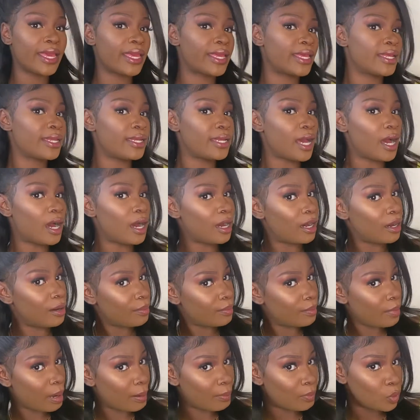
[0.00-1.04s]
and
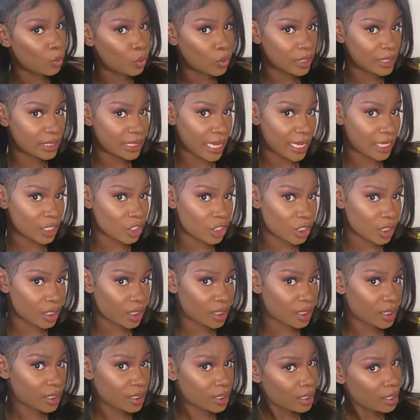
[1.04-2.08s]
um, more
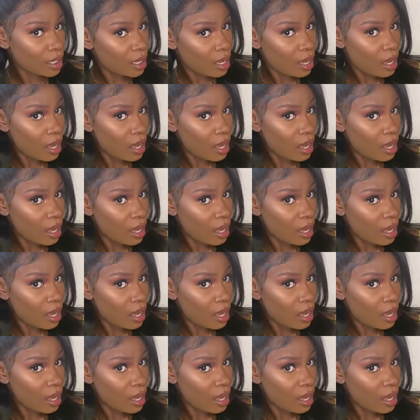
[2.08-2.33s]
textures.